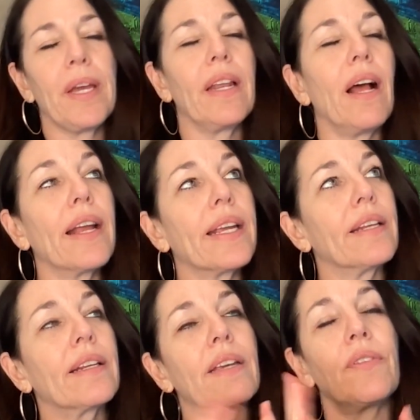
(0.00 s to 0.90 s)
but I
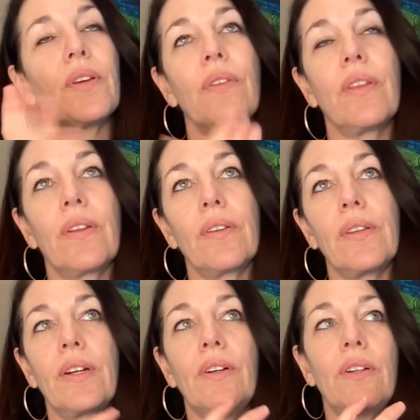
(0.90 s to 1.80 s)
can give you the
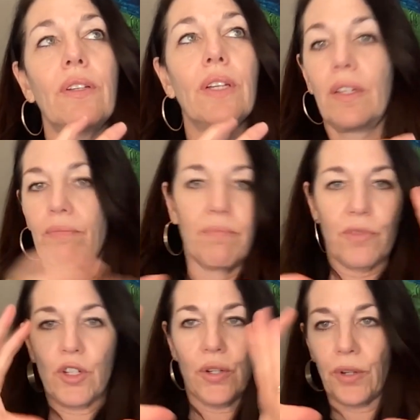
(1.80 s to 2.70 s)
little
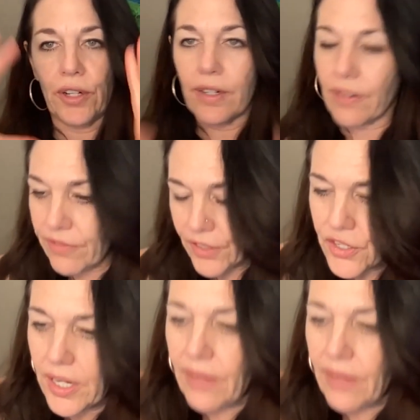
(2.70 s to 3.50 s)
shortened version